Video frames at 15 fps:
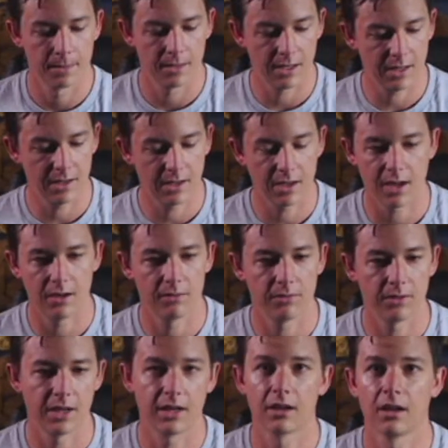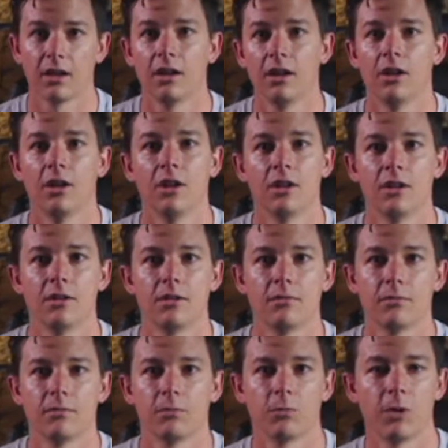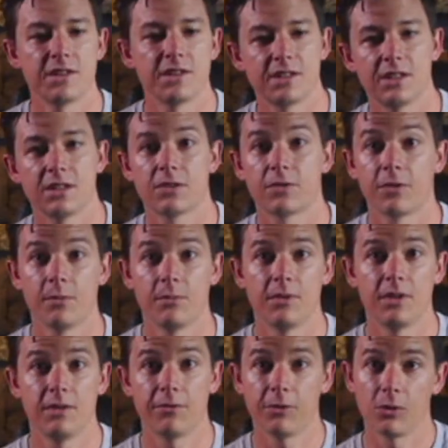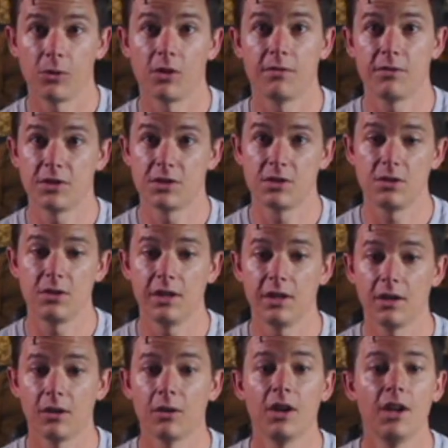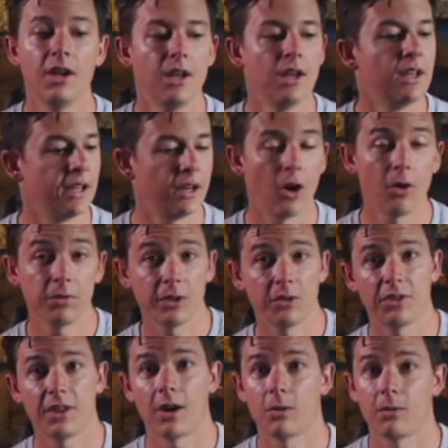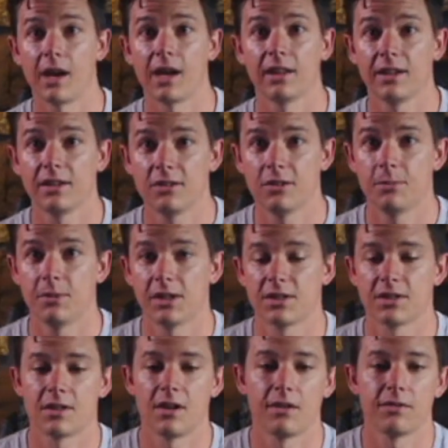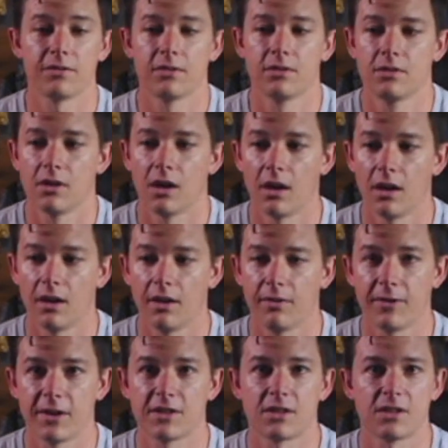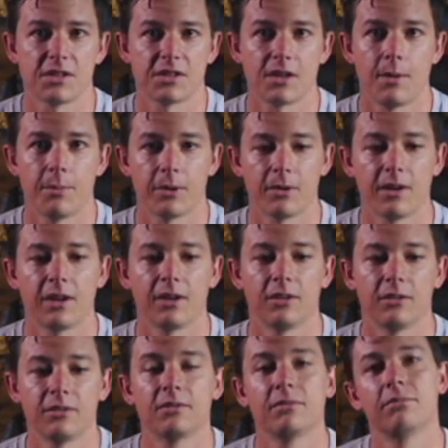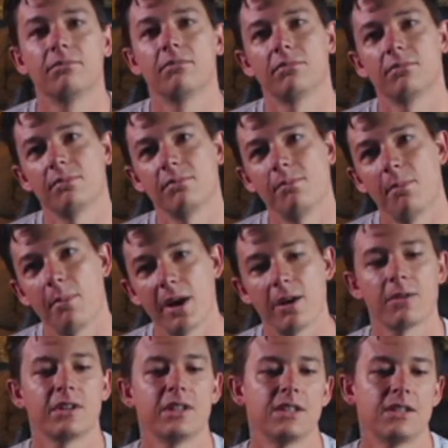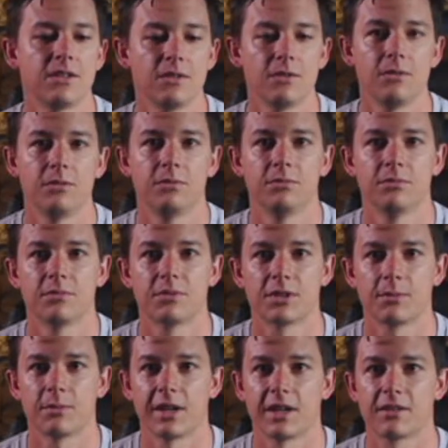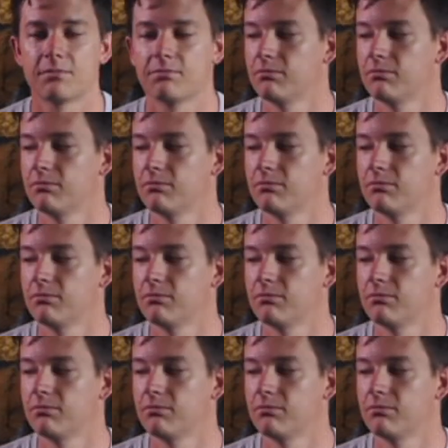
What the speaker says: any kind of like resonance from the floor of the studio, and hopefully without rattling too much stuff. If I start stomping around, might run into some like,